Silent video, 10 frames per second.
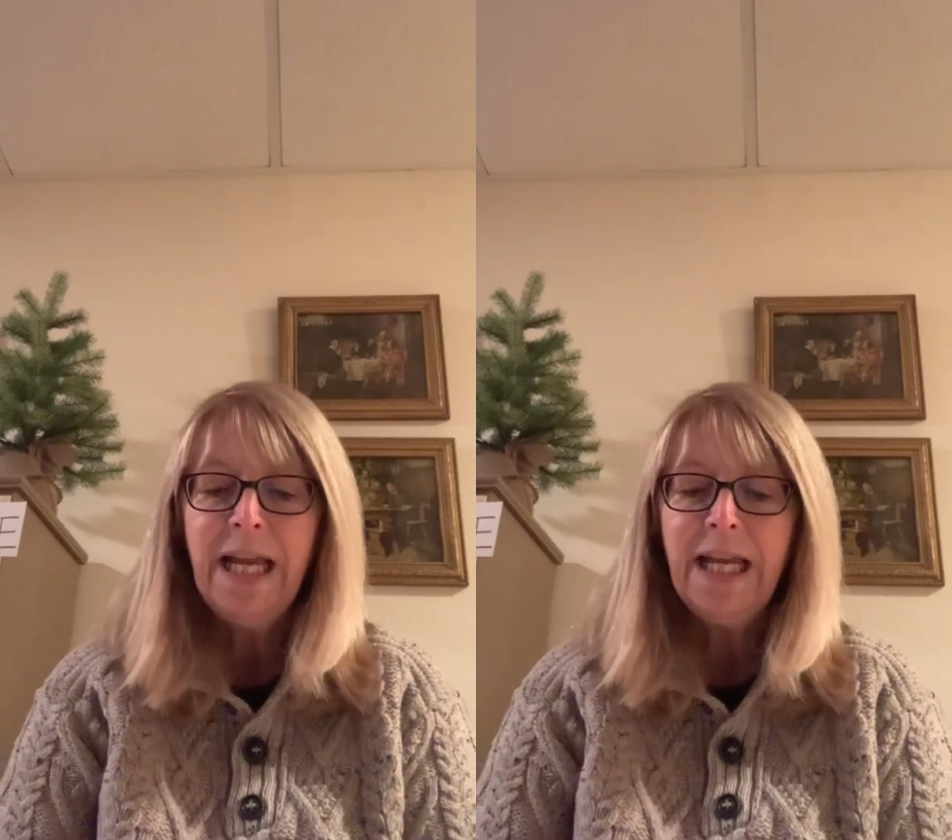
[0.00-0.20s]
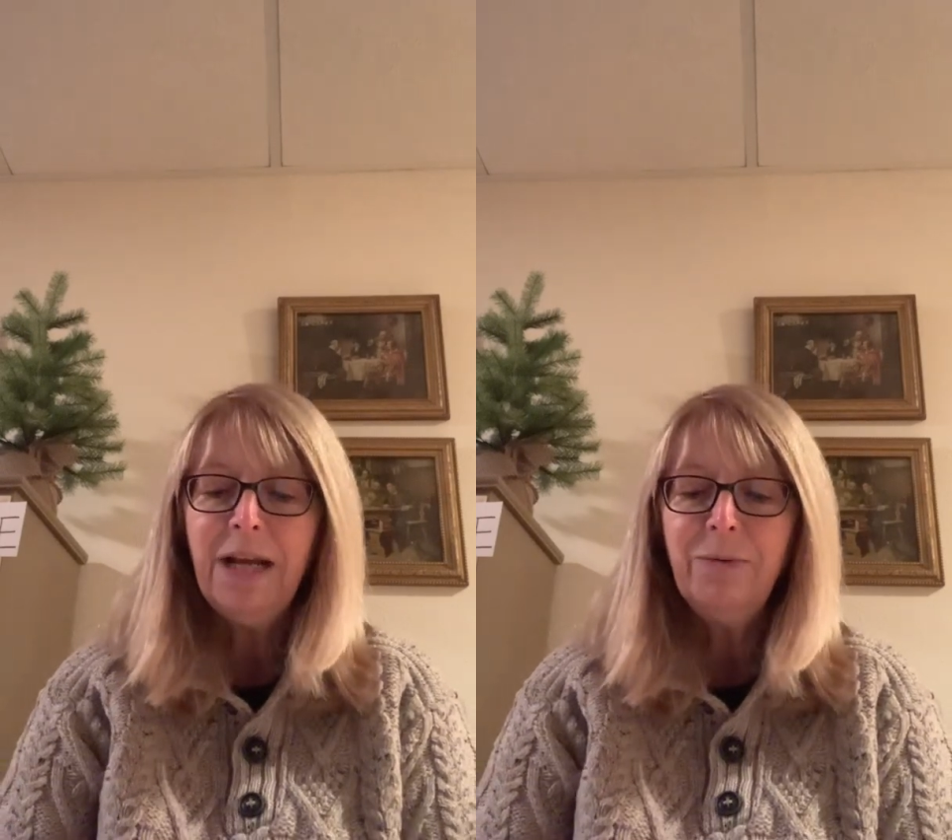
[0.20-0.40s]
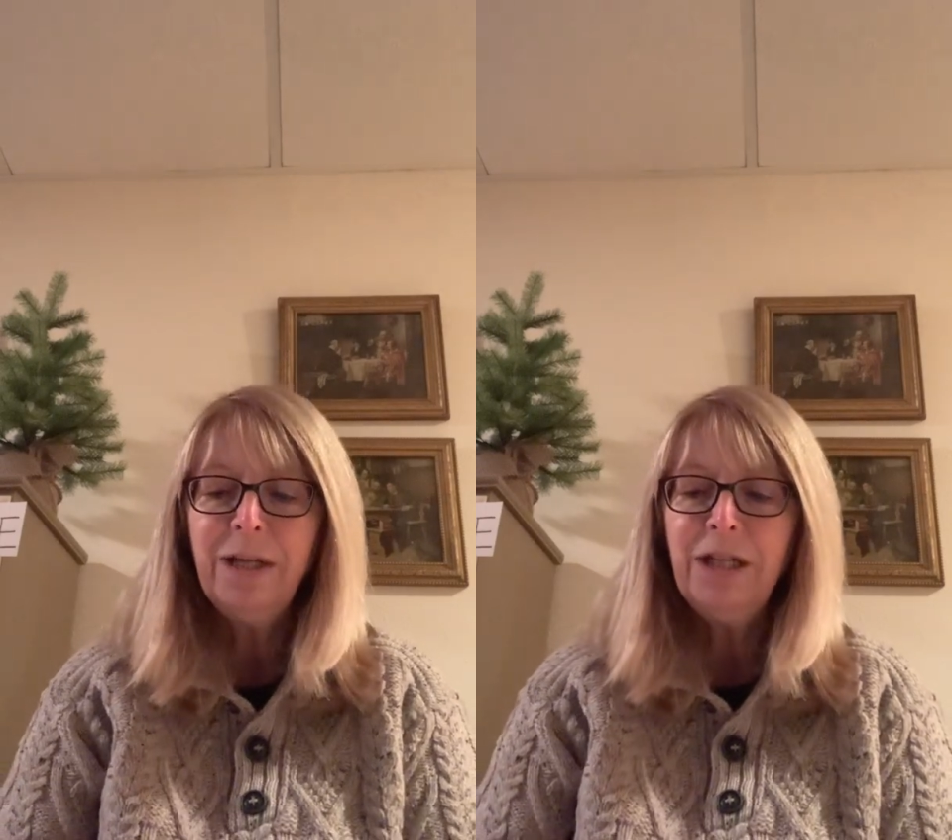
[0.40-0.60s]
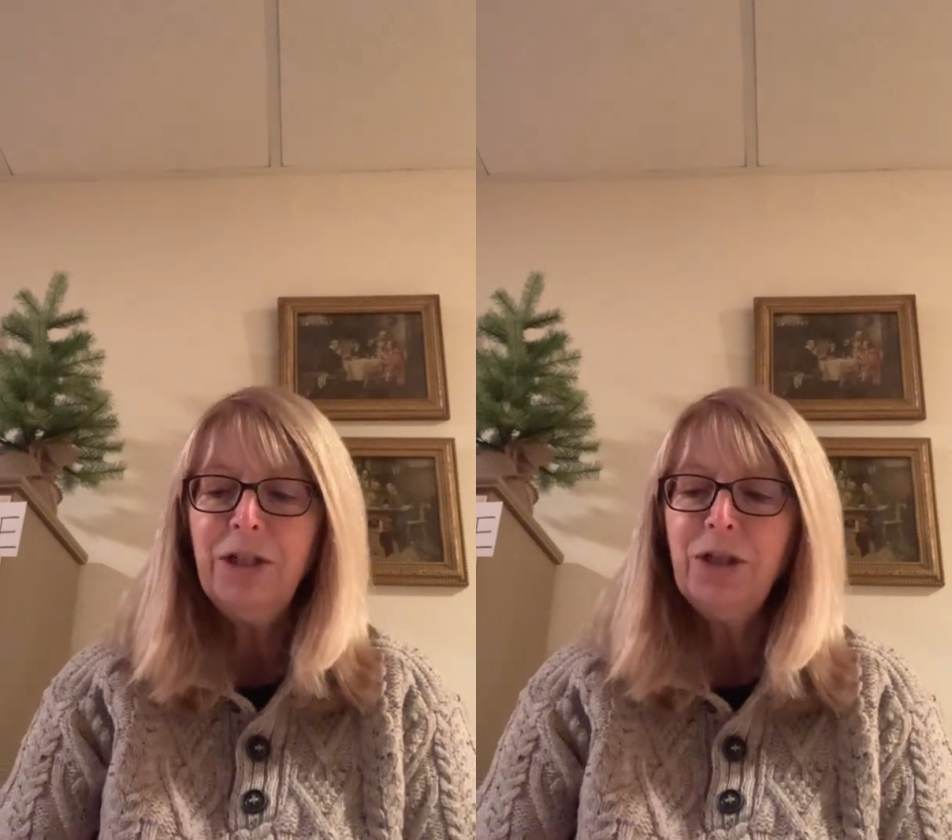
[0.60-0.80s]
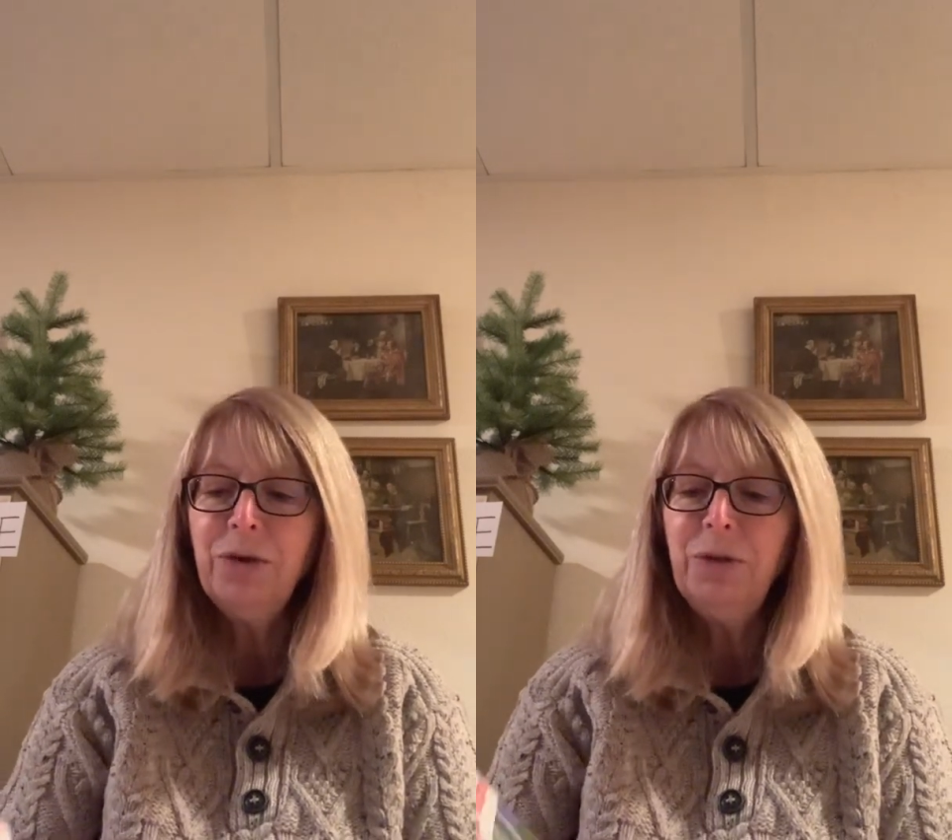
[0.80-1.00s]
And I want to
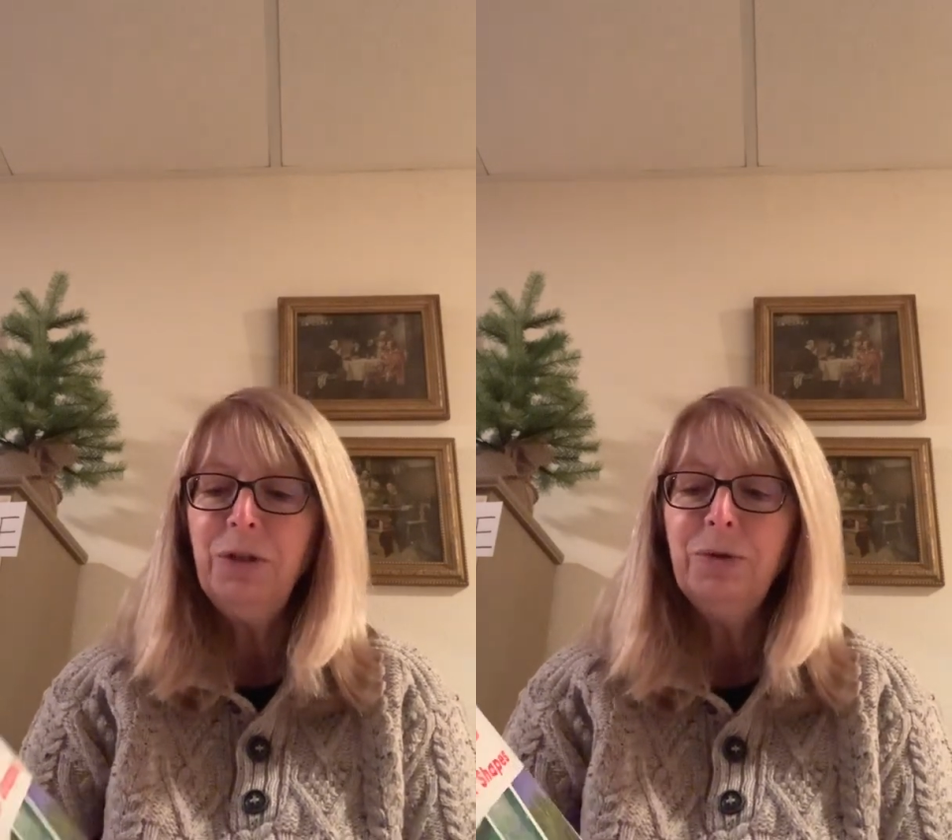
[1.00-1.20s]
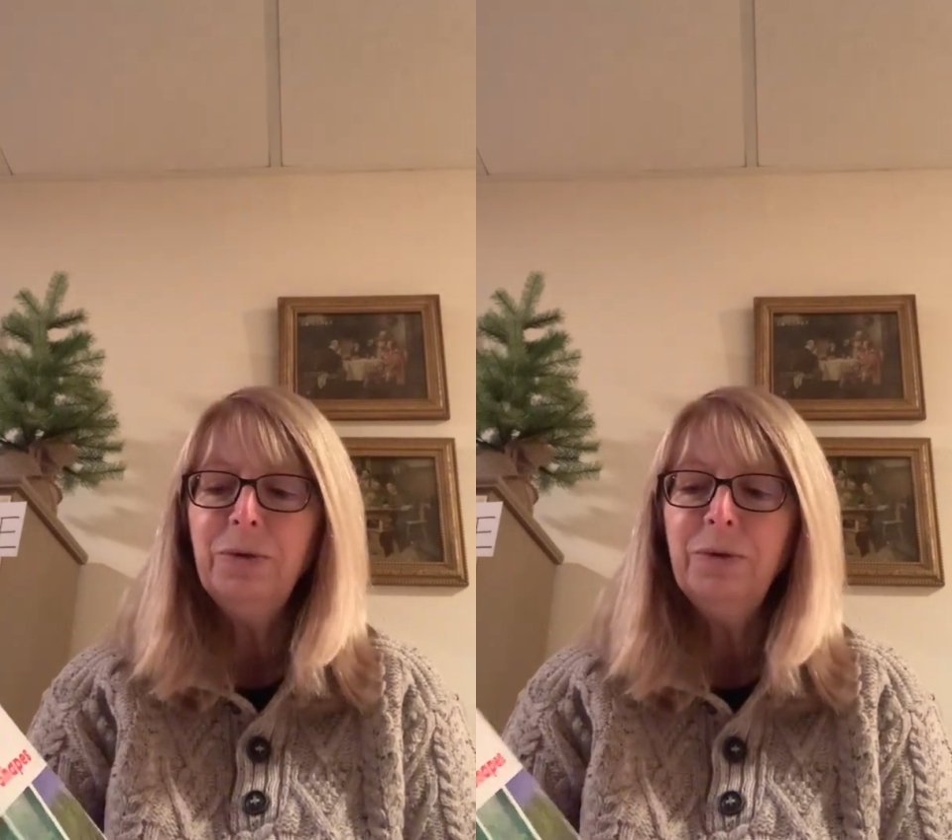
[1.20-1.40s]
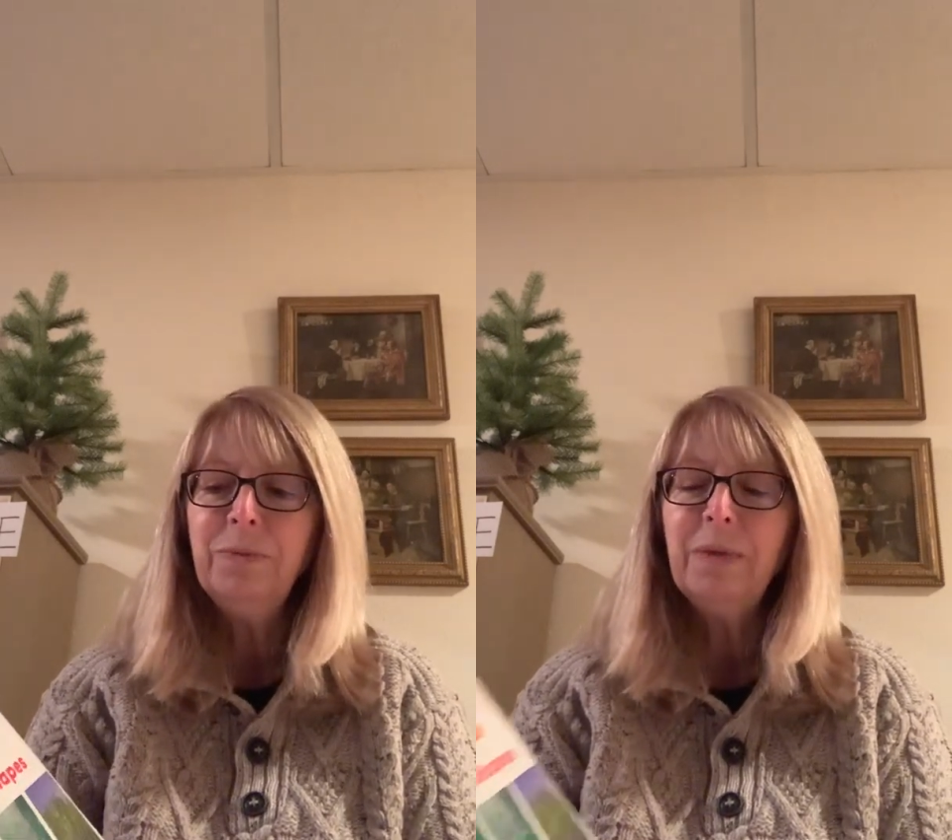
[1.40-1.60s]
show you